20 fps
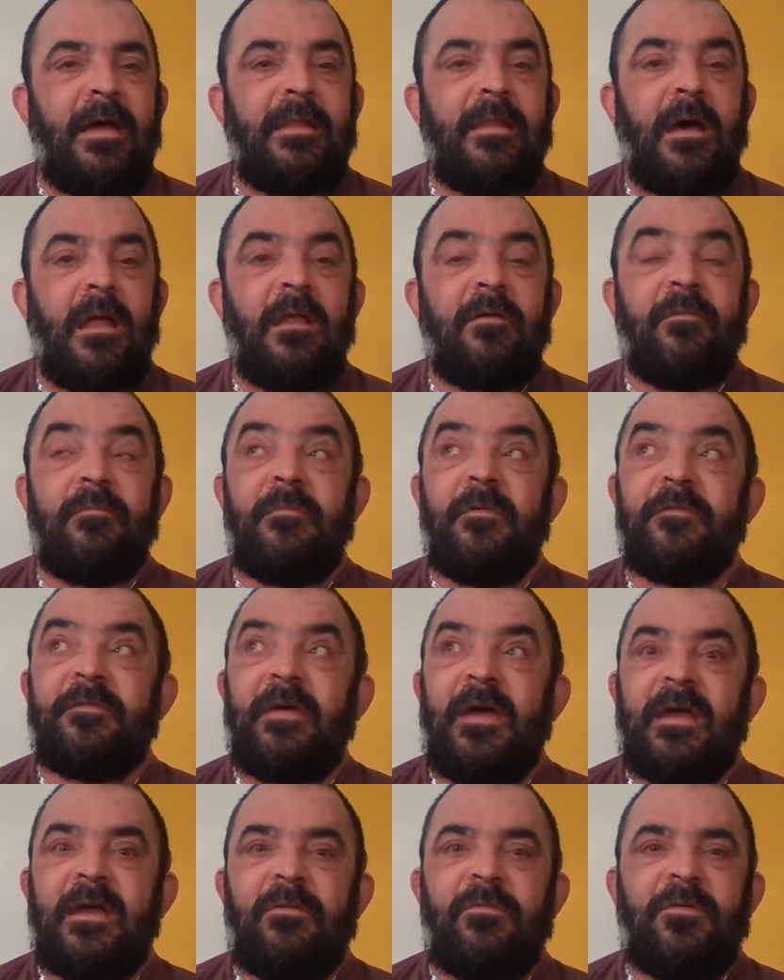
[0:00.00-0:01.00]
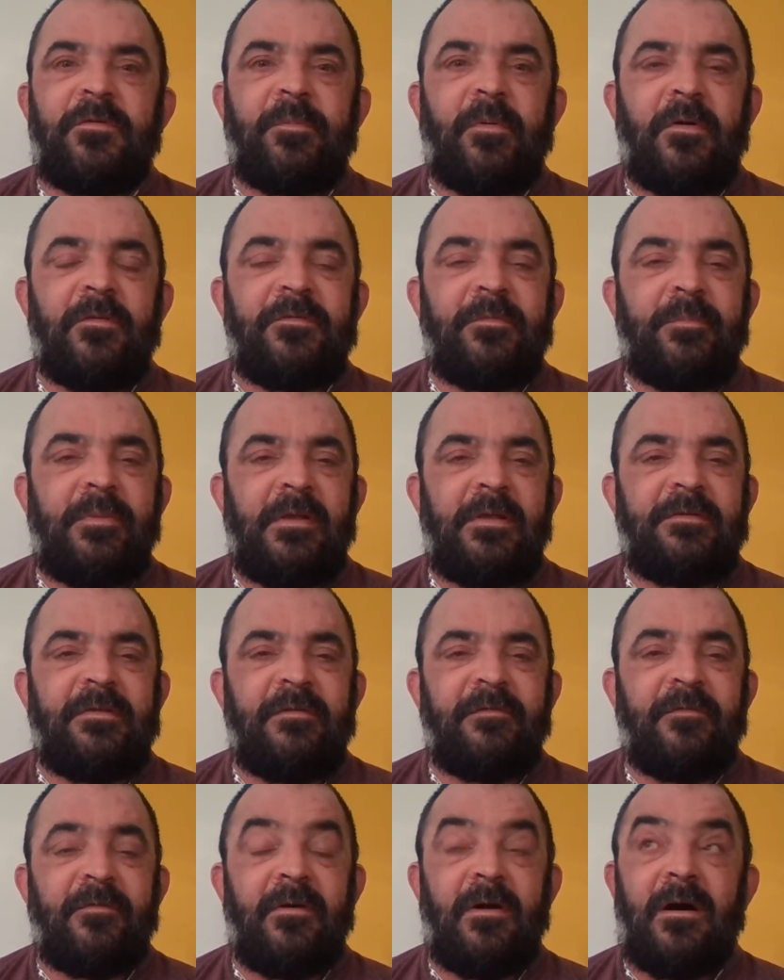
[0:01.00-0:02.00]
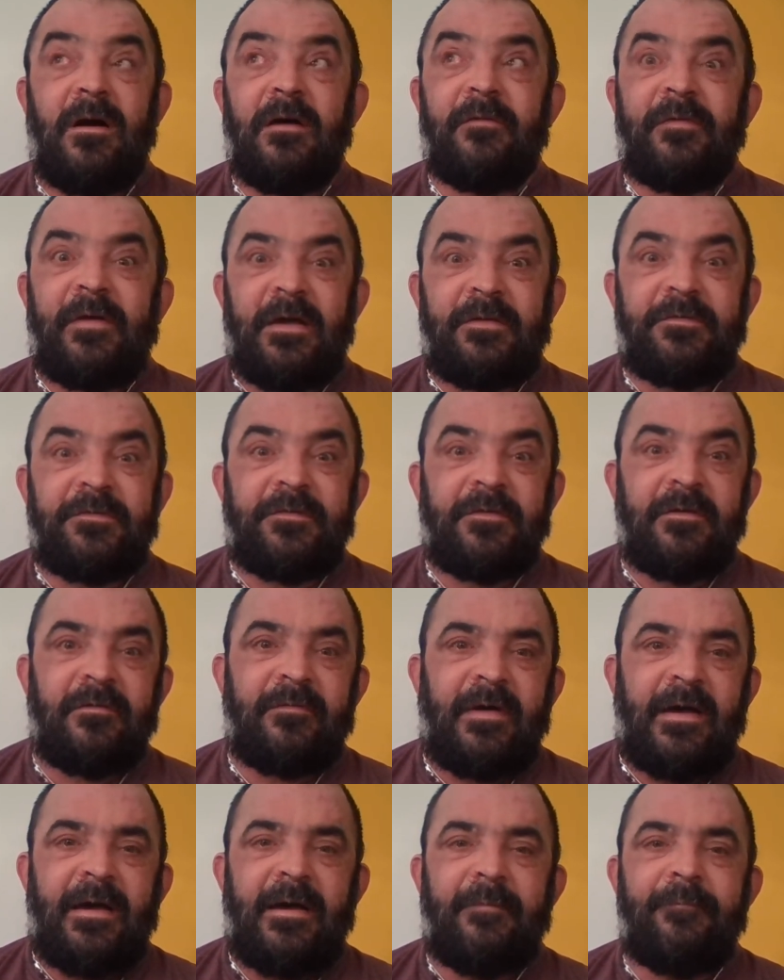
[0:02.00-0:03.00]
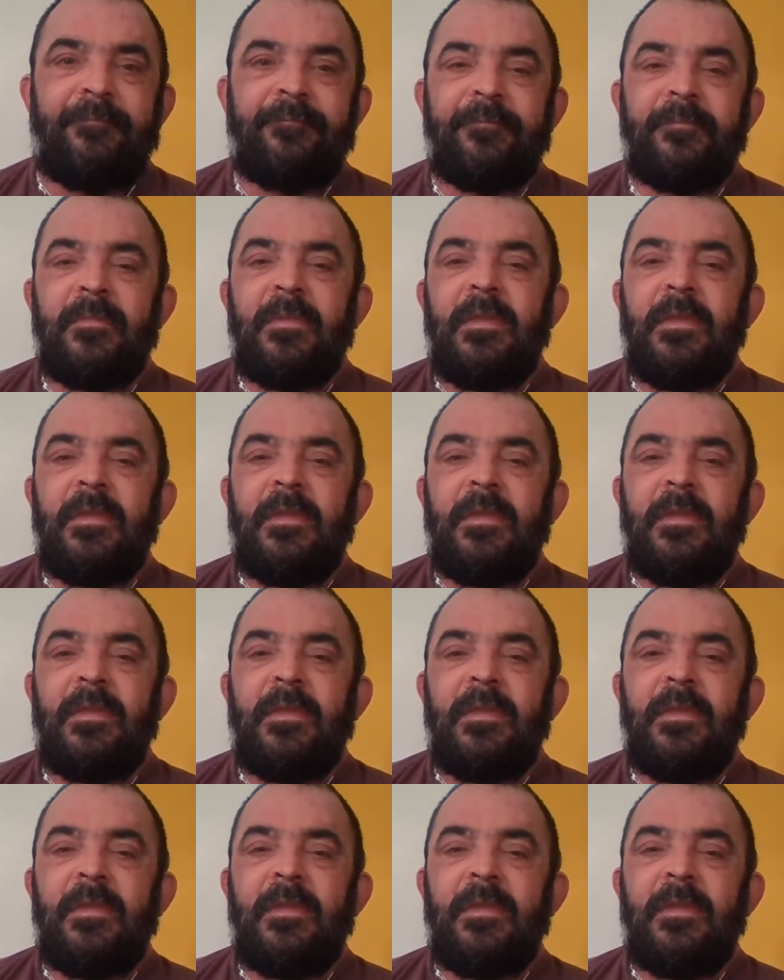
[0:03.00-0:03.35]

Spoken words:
none of them have taken responsibility for it. I've had to do that.